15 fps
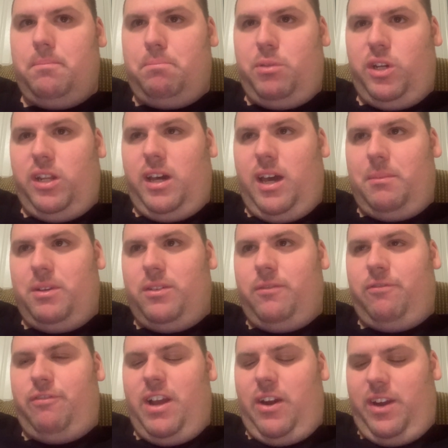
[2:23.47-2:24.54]
but I'm
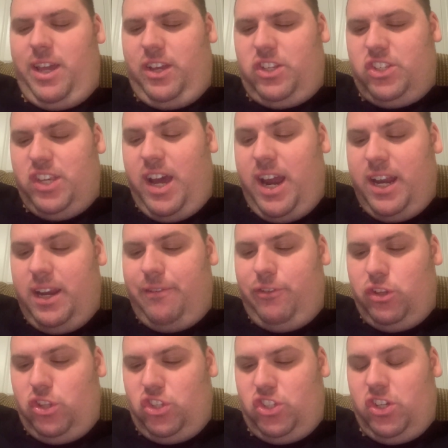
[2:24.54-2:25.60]
very excited
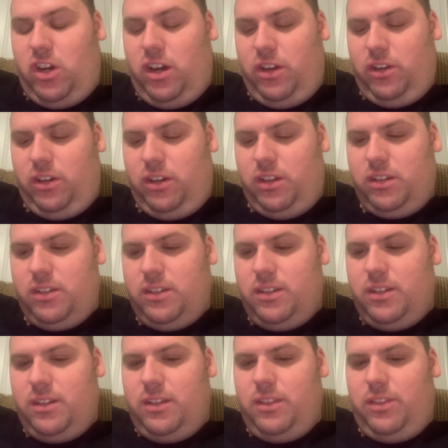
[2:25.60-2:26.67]
for this honor
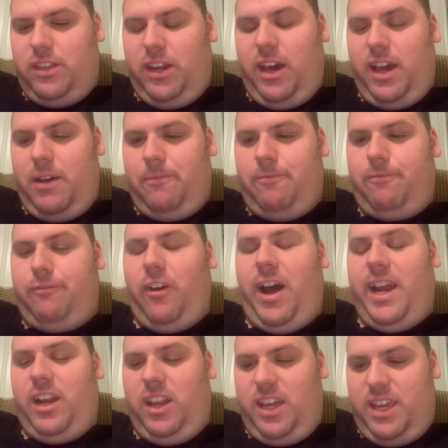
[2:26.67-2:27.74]
that I am
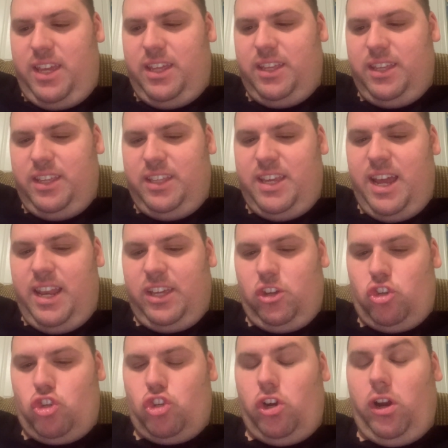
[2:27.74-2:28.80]
finally getting a
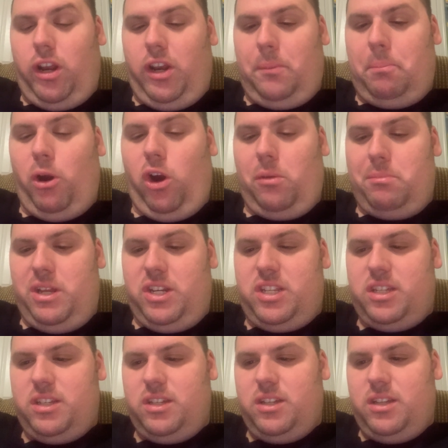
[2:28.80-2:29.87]
Charlotte apartment.
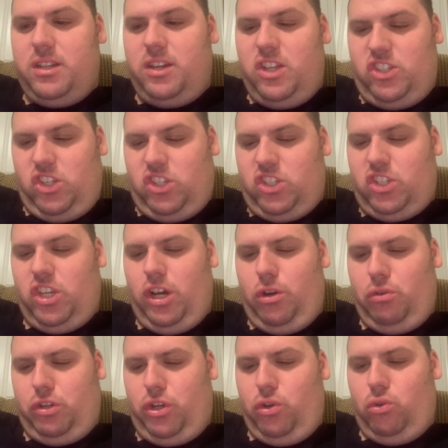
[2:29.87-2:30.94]
This is
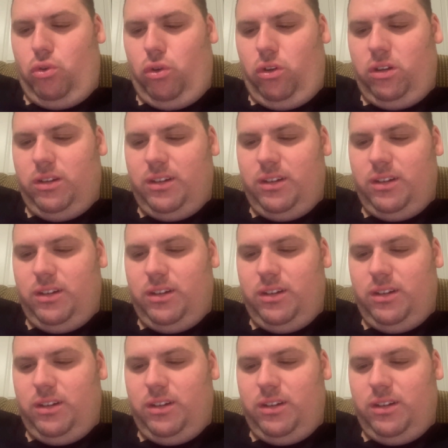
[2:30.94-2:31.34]
so cool.